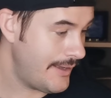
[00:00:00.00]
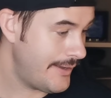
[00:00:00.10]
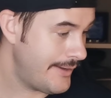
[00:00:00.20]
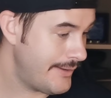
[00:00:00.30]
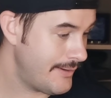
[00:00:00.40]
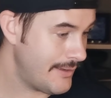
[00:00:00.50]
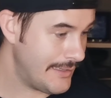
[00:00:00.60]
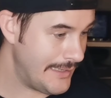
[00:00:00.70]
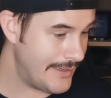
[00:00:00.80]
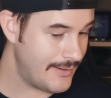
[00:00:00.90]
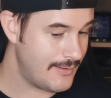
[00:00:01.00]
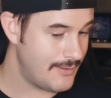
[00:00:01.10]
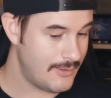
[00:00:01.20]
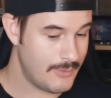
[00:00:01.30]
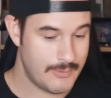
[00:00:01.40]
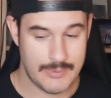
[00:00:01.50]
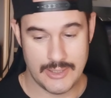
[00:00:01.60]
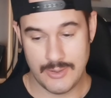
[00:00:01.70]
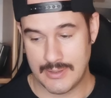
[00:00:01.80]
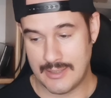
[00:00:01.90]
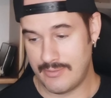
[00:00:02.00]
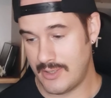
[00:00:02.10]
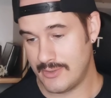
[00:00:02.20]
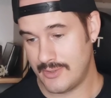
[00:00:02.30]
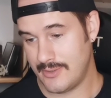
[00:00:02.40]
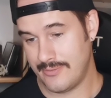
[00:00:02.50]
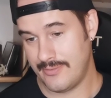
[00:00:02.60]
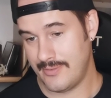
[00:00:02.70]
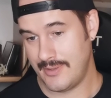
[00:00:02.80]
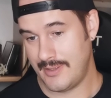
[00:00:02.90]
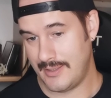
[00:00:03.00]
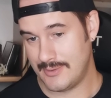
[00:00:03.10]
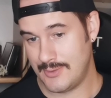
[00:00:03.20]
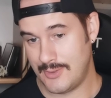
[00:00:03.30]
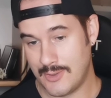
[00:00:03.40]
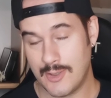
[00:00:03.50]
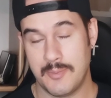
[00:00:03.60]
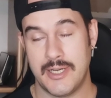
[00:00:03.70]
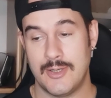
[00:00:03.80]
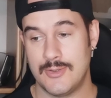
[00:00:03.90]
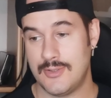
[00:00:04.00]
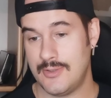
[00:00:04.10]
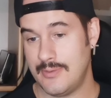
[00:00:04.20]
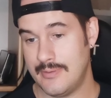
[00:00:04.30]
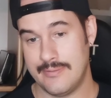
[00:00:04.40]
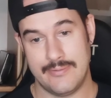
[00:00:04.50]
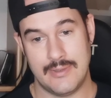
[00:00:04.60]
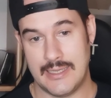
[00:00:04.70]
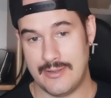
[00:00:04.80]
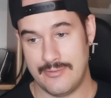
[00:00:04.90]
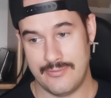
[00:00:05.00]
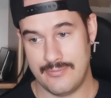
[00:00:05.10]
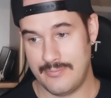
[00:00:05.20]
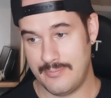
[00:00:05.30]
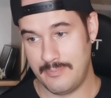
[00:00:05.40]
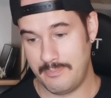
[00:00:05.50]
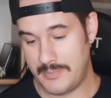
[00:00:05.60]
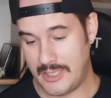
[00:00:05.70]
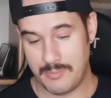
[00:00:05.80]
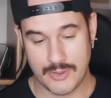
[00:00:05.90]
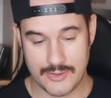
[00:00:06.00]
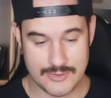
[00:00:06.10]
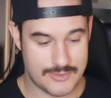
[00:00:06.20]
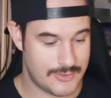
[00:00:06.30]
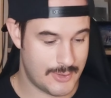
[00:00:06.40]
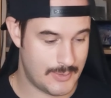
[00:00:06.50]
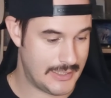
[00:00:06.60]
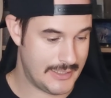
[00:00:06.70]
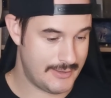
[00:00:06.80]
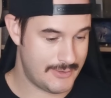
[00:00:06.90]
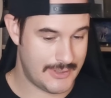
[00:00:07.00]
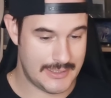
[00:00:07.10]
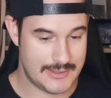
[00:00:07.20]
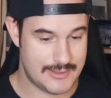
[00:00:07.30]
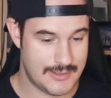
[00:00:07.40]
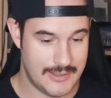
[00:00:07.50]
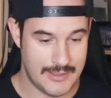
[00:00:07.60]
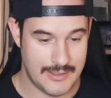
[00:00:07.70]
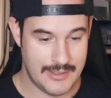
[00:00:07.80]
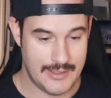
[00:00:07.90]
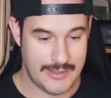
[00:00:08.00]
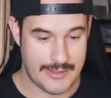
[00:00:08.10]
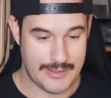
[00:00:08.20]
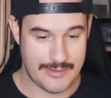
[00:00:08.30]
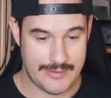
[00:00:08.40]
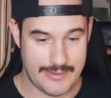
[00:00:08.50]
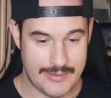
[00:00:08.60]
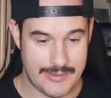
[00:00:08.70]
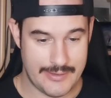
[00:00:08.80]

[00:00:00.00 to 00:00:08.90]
And again, we do have a lot of things to talk about. We have many parts going into this, and